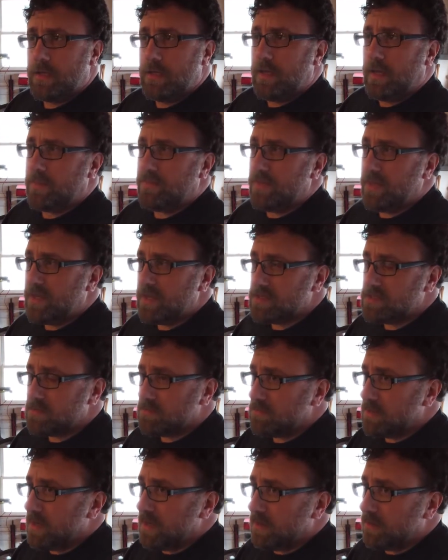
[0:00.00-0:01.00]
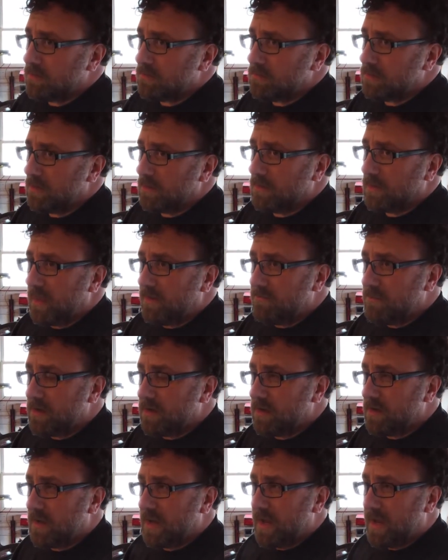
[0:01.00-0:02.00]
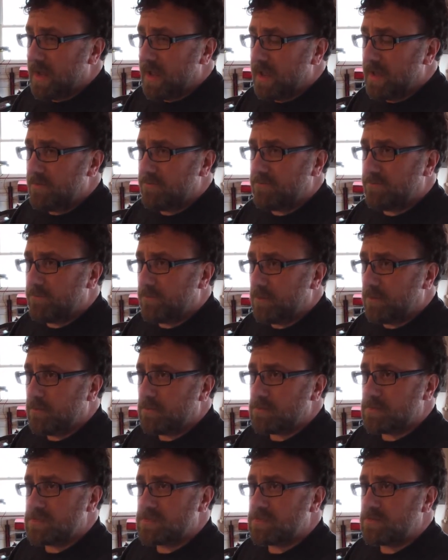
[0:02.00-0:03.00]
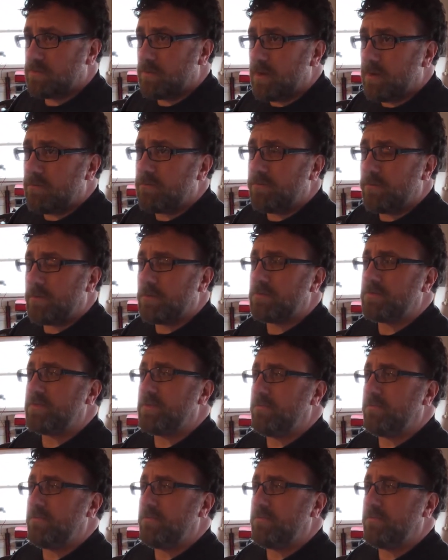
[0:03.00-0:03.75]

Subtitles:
I think it's around 11.5 volts, 12 volts.